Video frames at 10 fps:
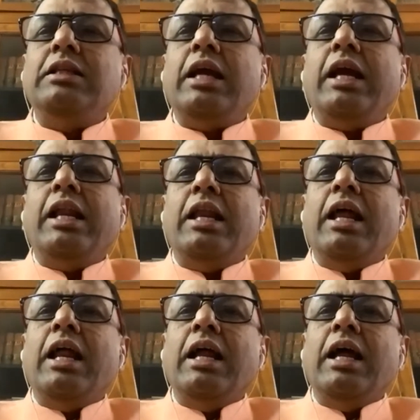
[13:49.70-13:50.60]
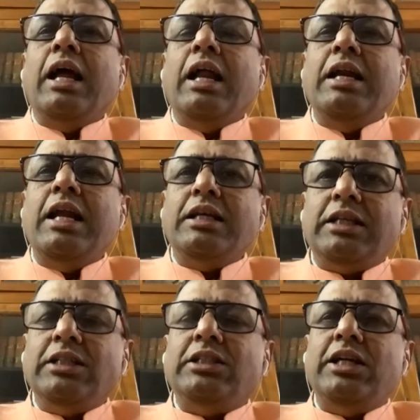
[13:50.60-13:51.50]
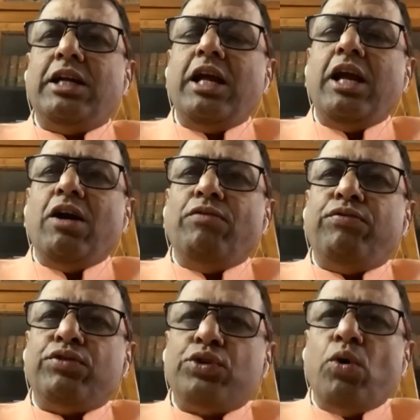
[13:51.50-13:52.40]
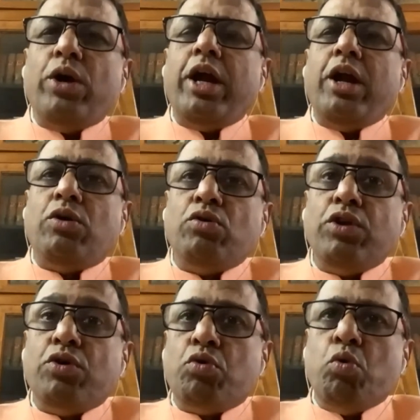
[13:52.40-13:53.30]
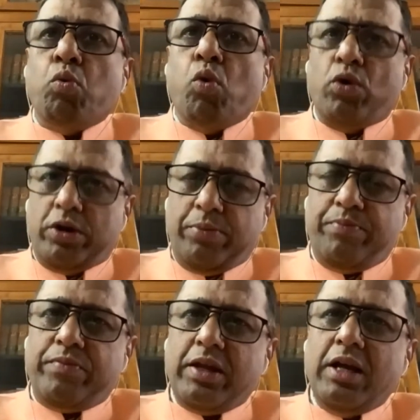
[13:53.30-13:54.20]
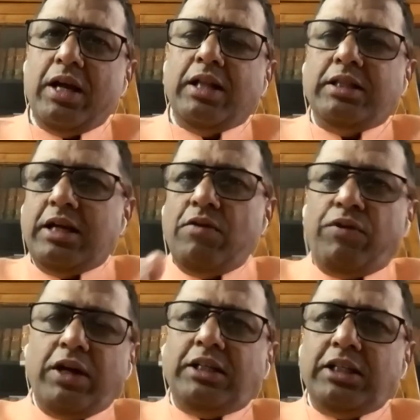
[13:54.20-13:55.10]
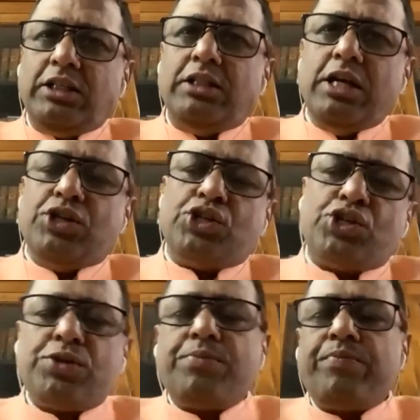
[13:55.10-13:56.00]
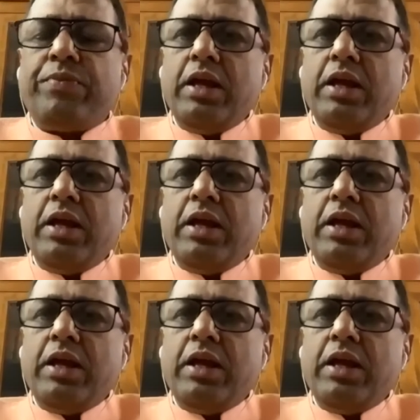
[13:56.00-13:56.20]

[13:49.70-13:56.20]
the necessity of showing to the true owner. The difference is this.